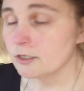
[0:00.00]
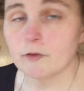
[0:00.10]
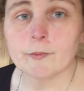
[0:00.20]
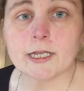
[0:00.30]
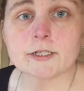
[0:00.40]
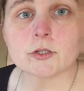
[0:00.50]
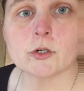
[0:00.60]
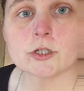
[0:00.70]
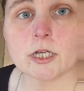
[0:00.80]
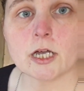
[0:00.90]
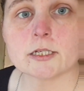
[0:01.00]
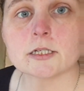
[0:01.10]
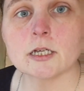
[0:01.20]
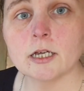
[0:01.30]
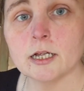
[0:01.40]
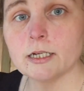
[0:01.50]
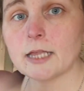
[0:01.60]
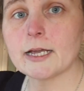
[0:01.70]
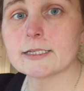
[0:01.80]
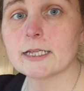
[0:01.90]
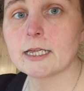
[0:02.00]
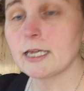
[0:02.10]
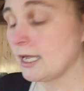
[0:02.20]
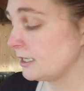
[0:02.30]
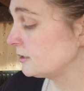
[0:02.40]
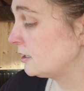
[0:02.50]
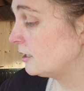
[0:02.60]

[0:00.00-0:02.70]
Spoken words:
another bit of sawdust, let that sink in,